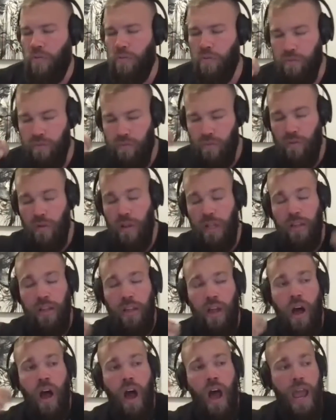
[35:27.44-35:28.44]

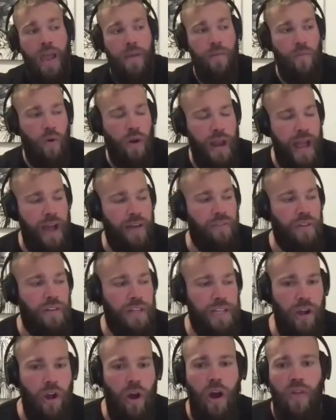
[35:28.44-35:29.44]
rely more
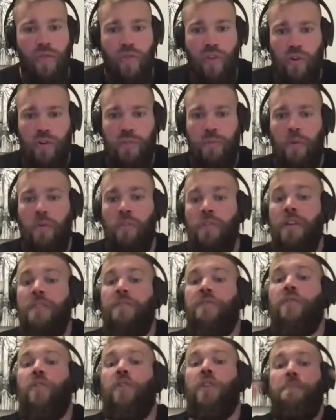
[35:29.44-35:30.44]
heavily on those peripheral